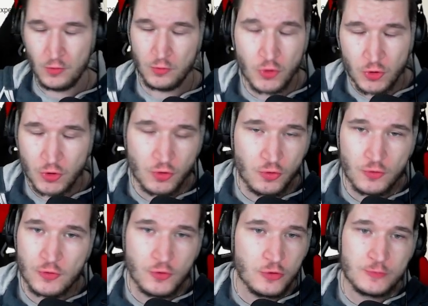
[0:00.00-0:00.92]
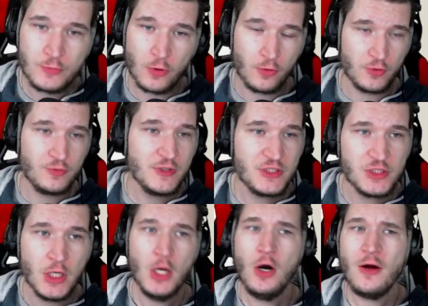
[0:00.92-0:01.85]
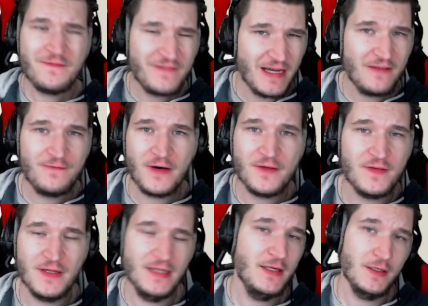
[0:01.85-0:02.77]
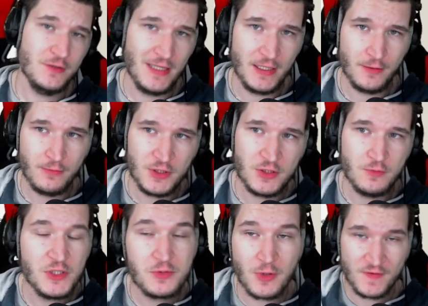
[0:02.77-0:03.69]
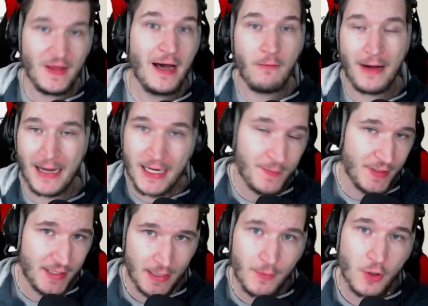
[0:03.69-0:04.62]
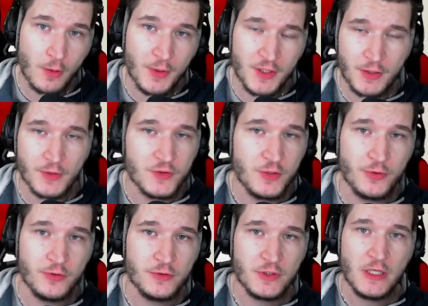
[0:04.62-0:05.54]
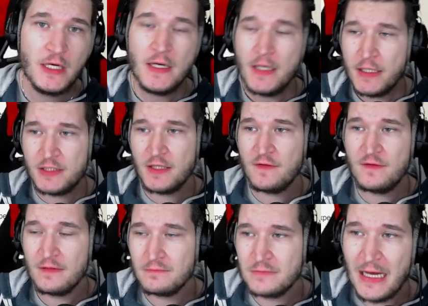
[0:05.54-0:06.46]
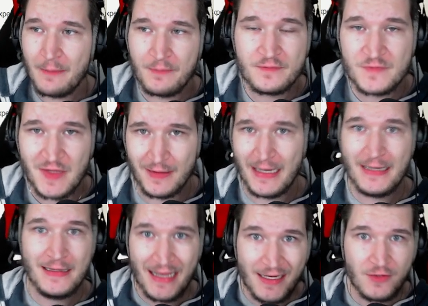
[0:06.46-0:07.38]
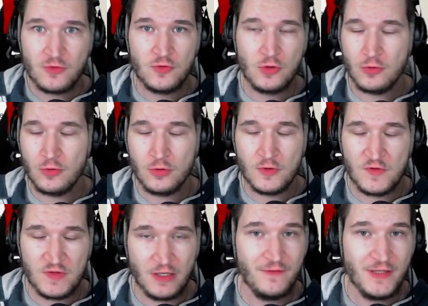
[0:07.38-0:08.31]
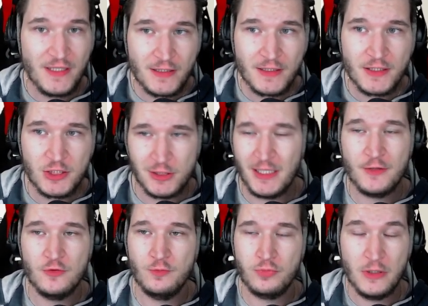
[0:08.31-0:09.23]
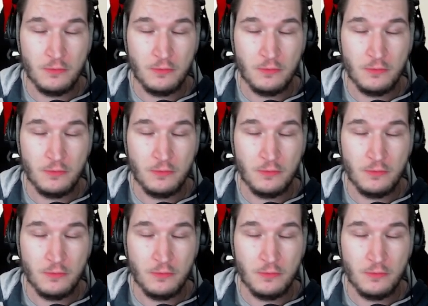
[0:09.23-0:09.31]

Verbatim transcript: YouTube or on Twitch, or 5,000 in any other language, which was how I became a community contributor. It just happened that I like to do stuff in English, like to